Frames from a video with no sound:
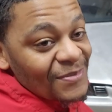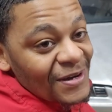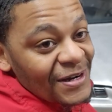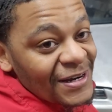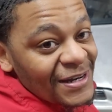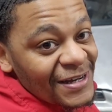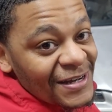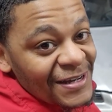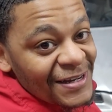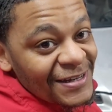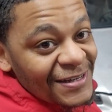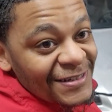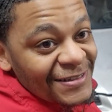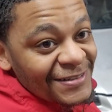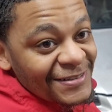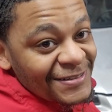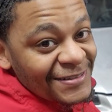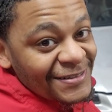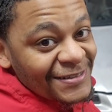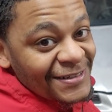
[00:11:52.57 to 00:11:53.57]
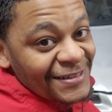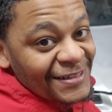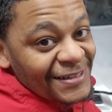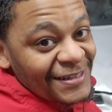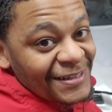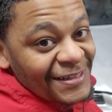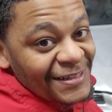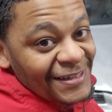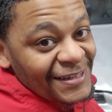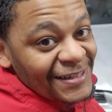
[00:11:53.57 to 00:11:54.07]
But, you know
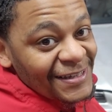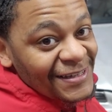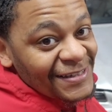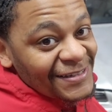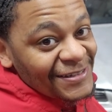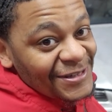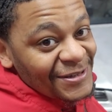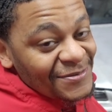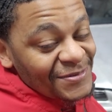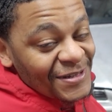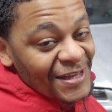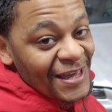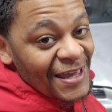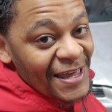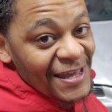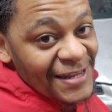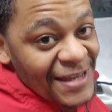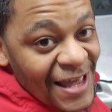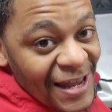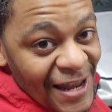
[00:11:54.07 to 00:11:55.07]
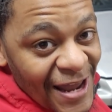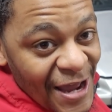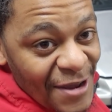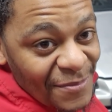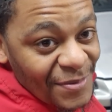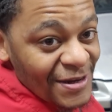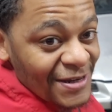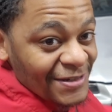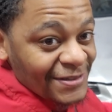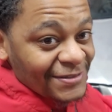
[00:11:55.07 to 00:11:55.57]
what I'm saying, hit that like
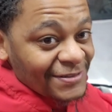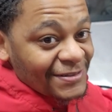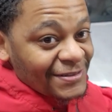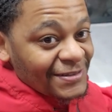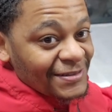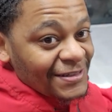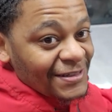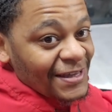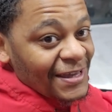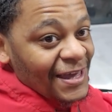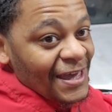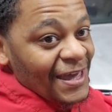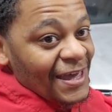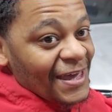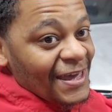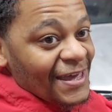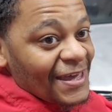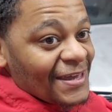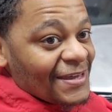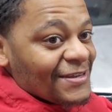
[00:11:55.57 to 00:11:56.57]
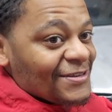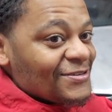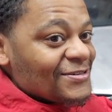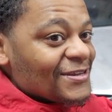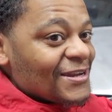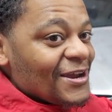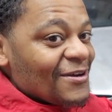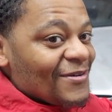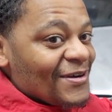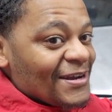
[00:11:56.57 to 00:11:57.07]
button. And you
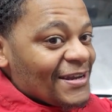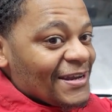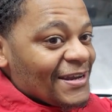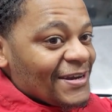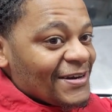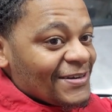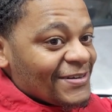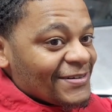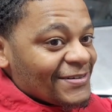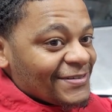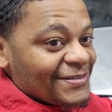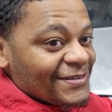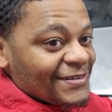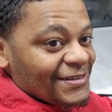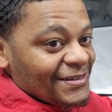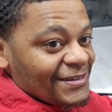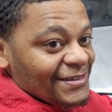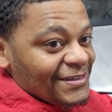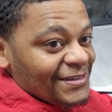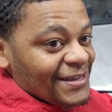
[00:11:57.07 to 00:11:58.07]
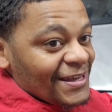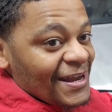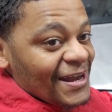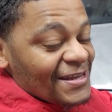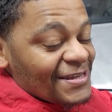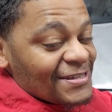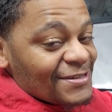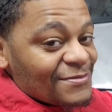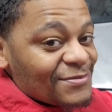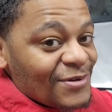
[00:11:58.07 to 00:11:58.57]
see that right there? Yeah,
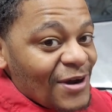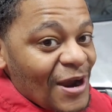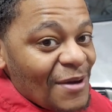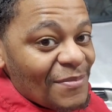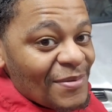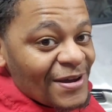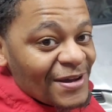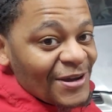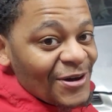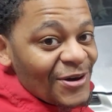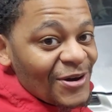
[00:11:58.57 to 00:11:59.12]
that's the subscribe button.